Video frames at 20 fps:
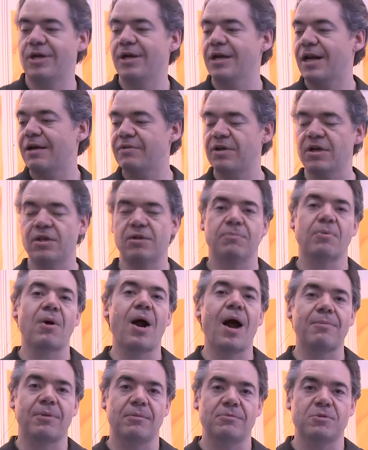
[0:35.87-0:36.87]
You're not going to have any other
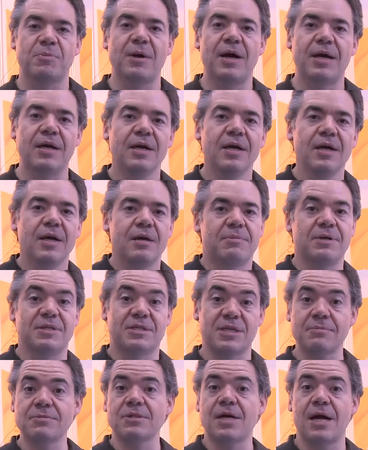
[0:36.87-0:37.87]
problems. But
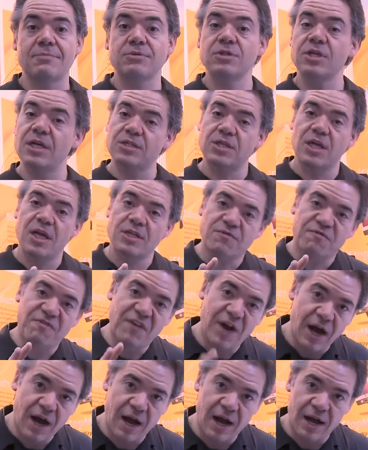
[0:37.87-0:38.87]
sometimes it's
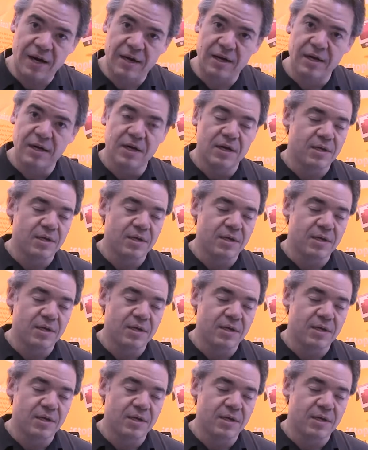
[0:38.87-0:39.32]
fine